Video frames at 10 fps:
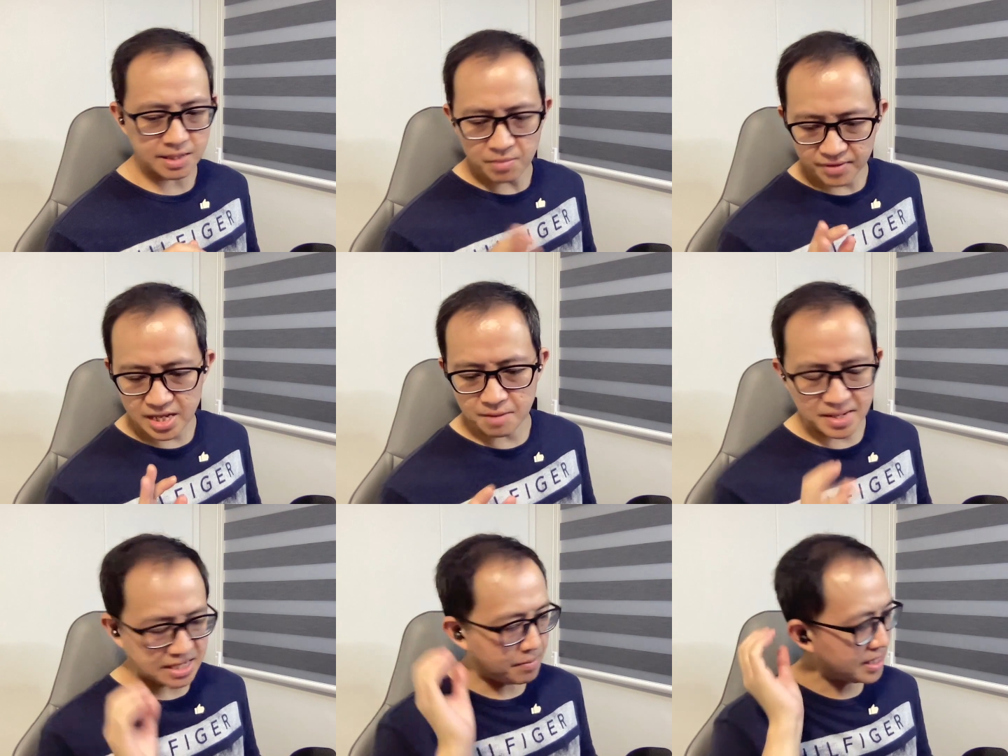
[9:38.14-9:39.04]
of the
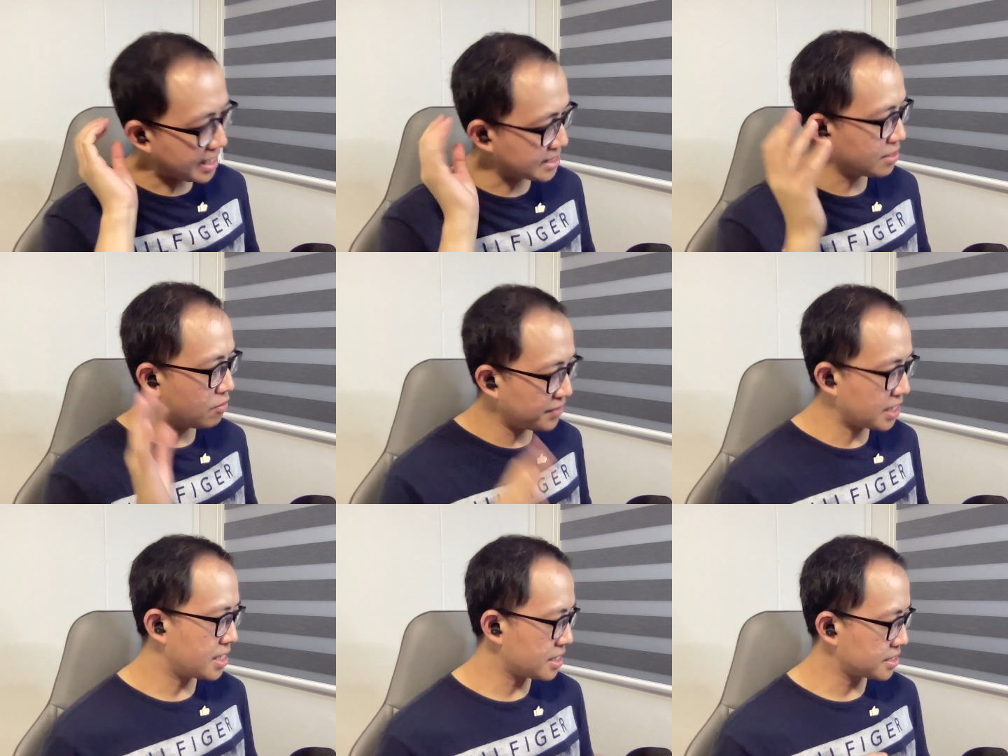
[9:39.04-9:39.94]
earbuds I've been testing over the
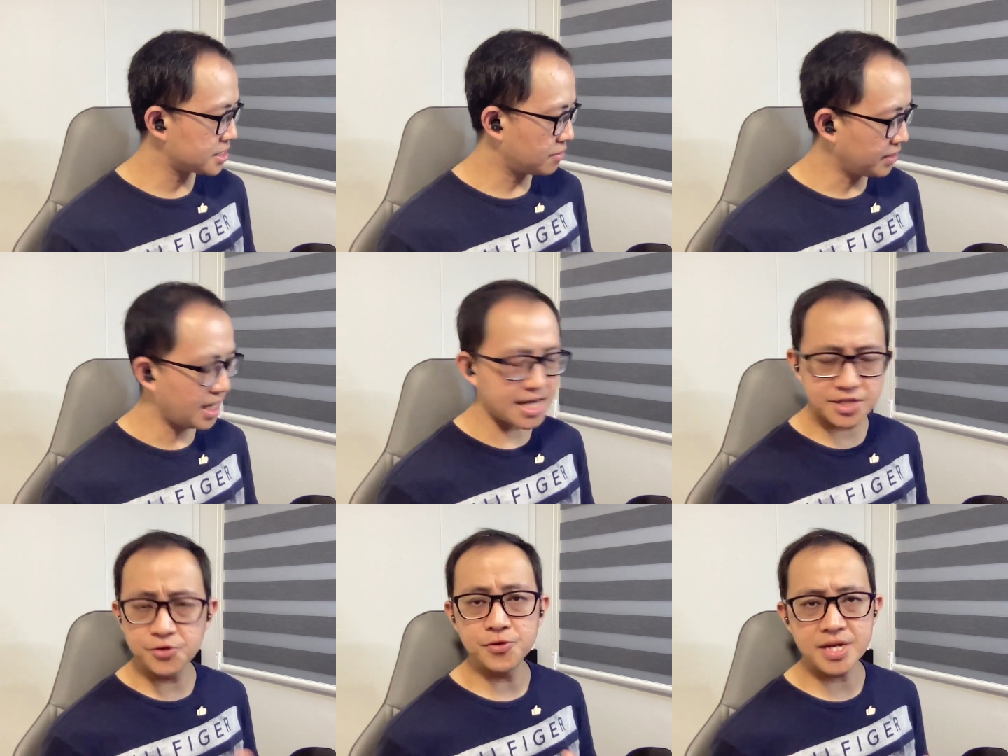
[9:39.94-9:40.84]
years, over the
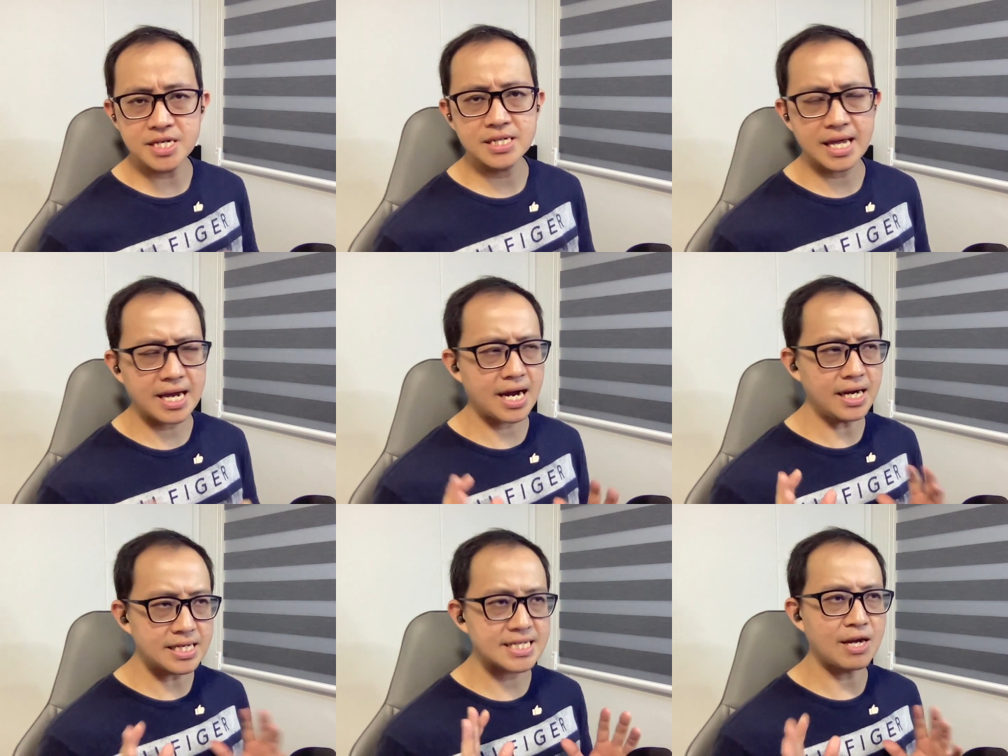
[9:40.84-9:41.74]
last 2 years, they
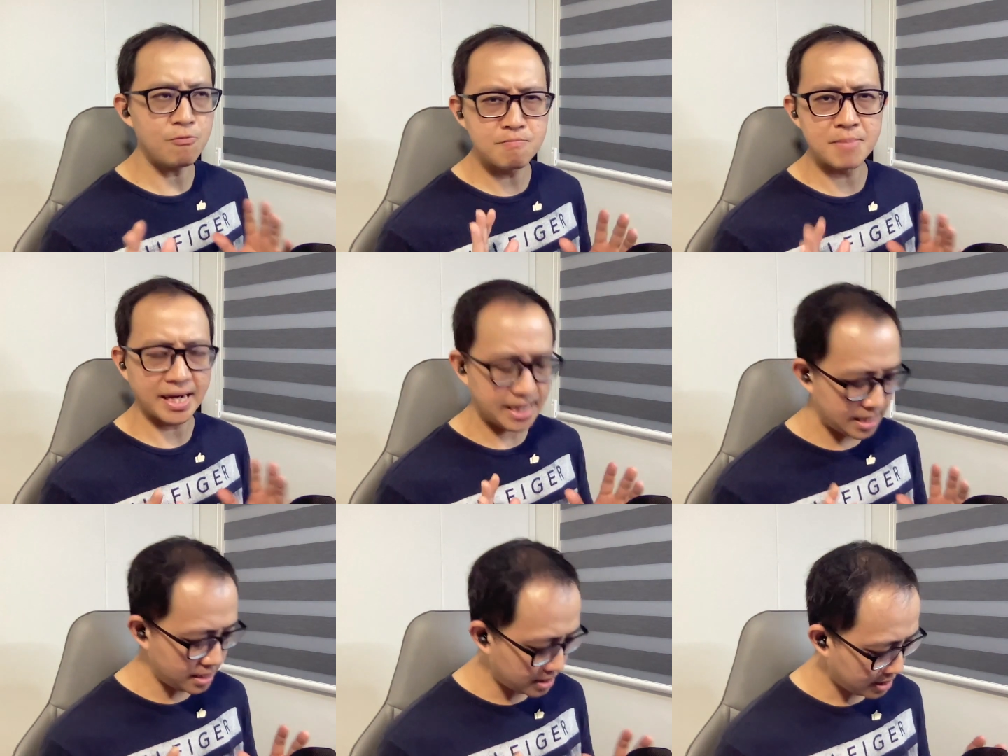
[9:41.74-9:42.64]
kind of sound muddy.